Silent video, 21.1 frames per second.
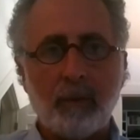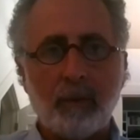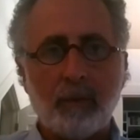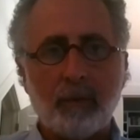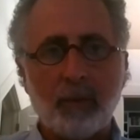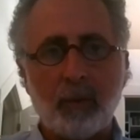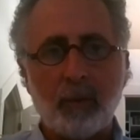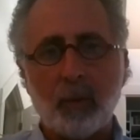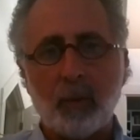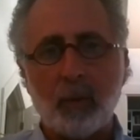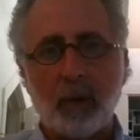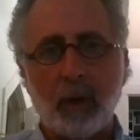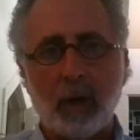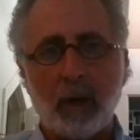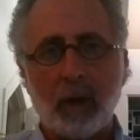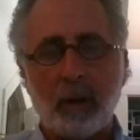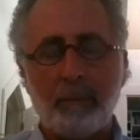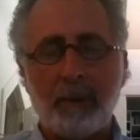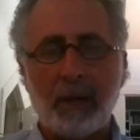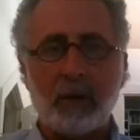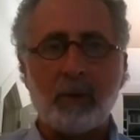
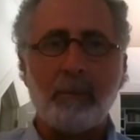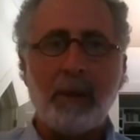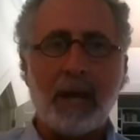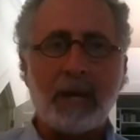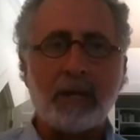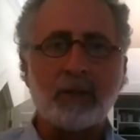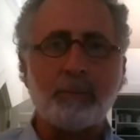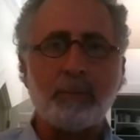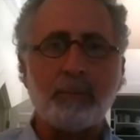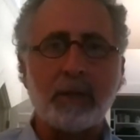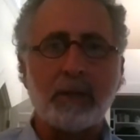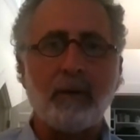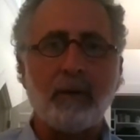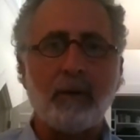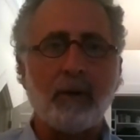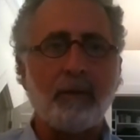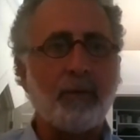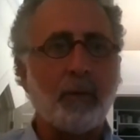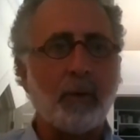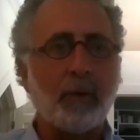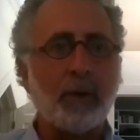through better management of our
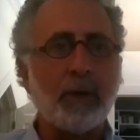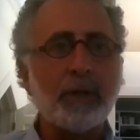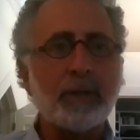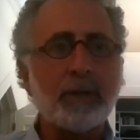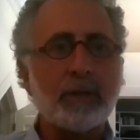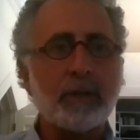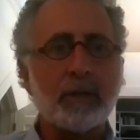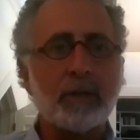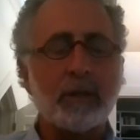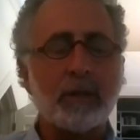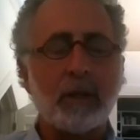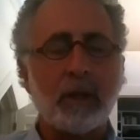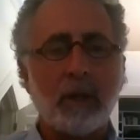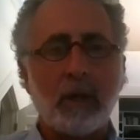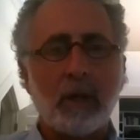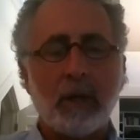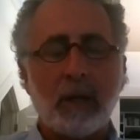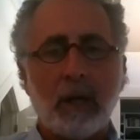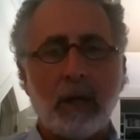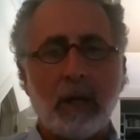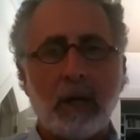forests,
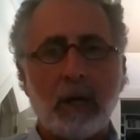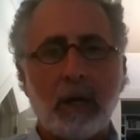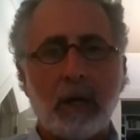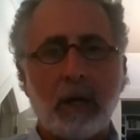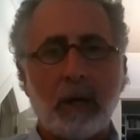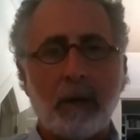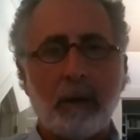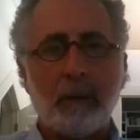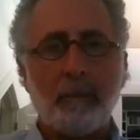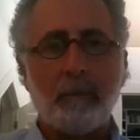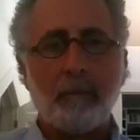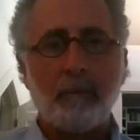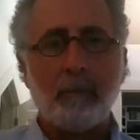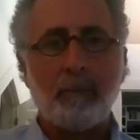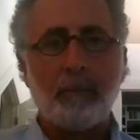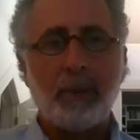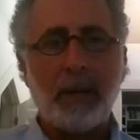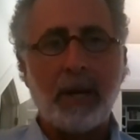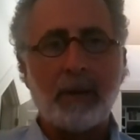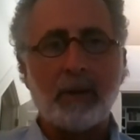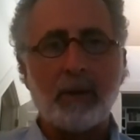
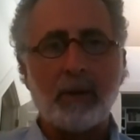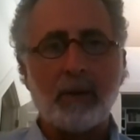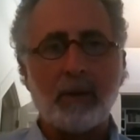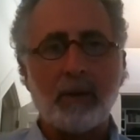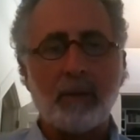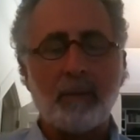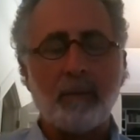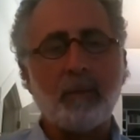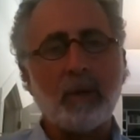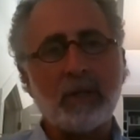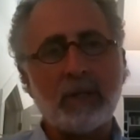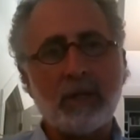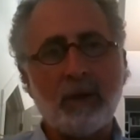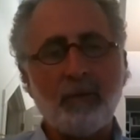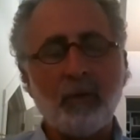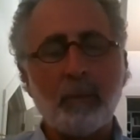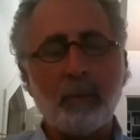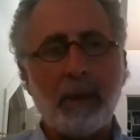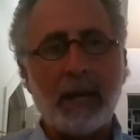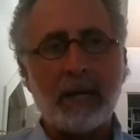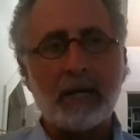
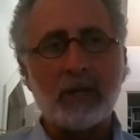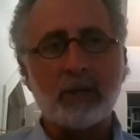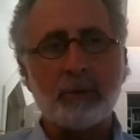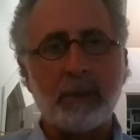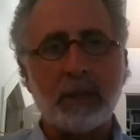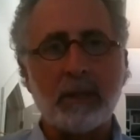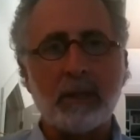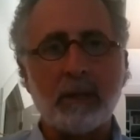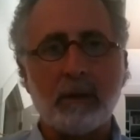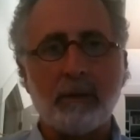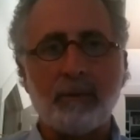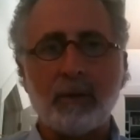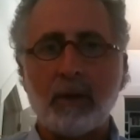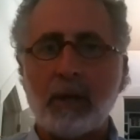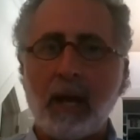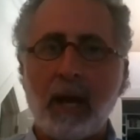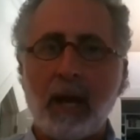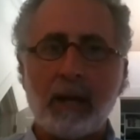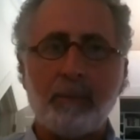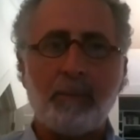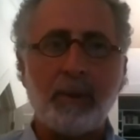different management of the
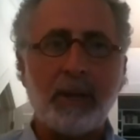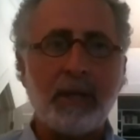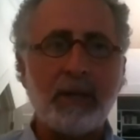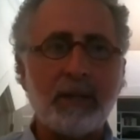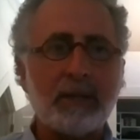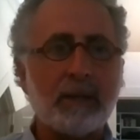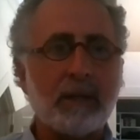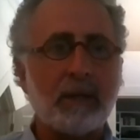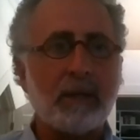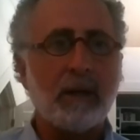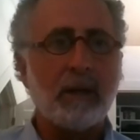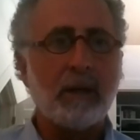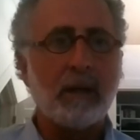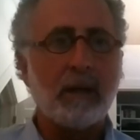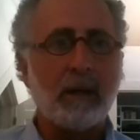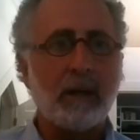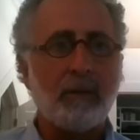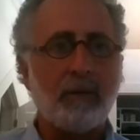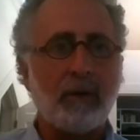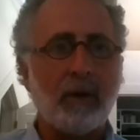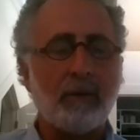canopies
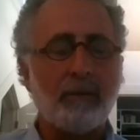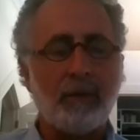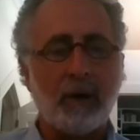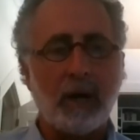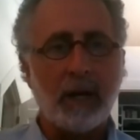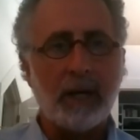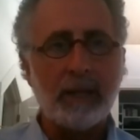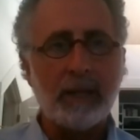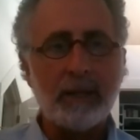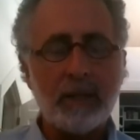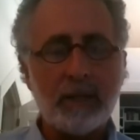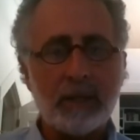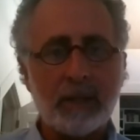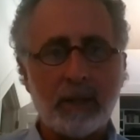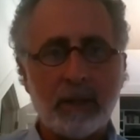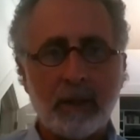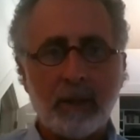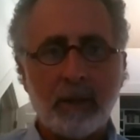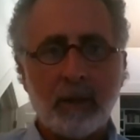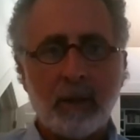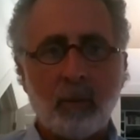of our vines.
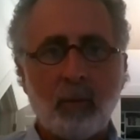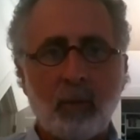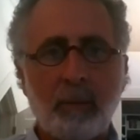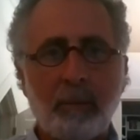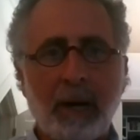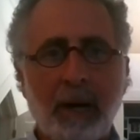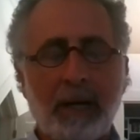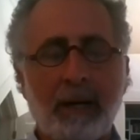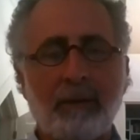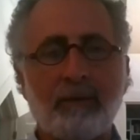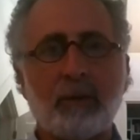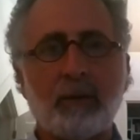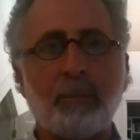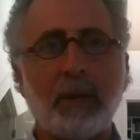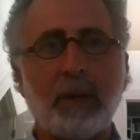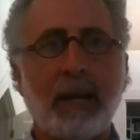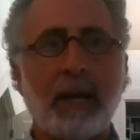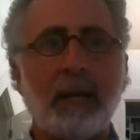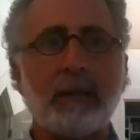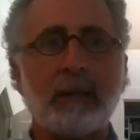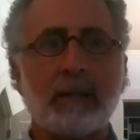We might have to
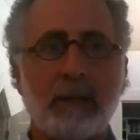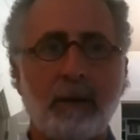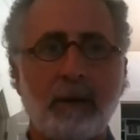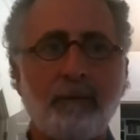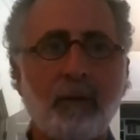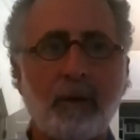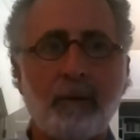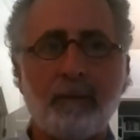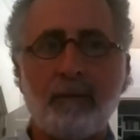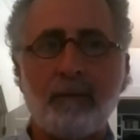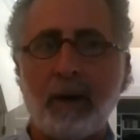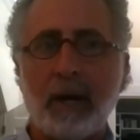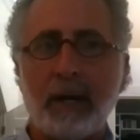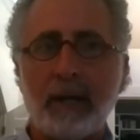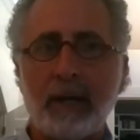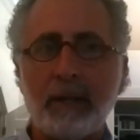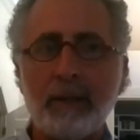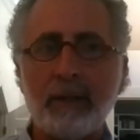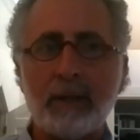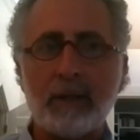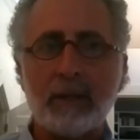plant different
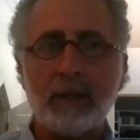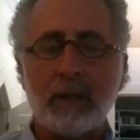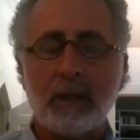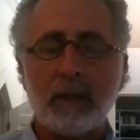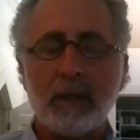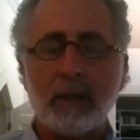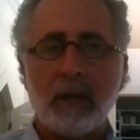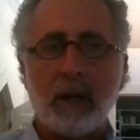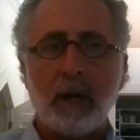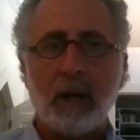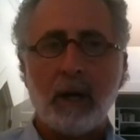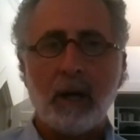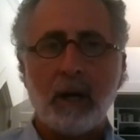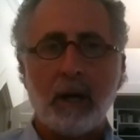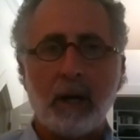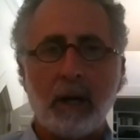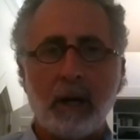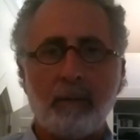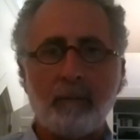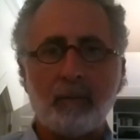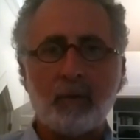vines
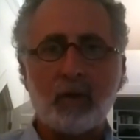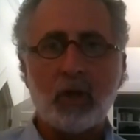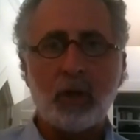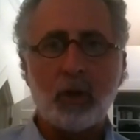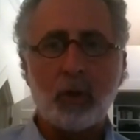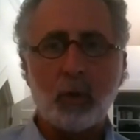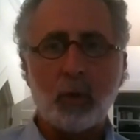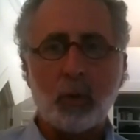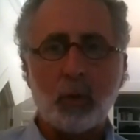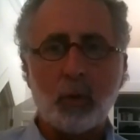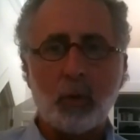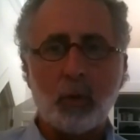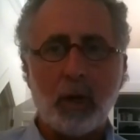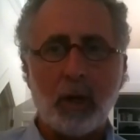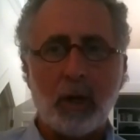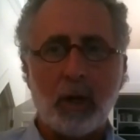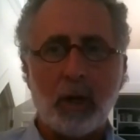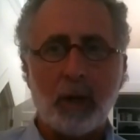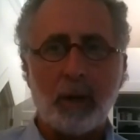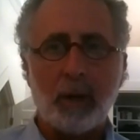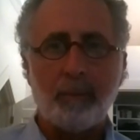
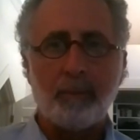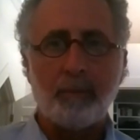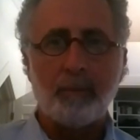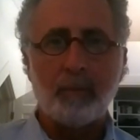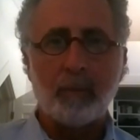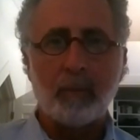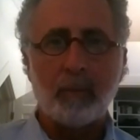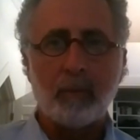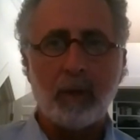to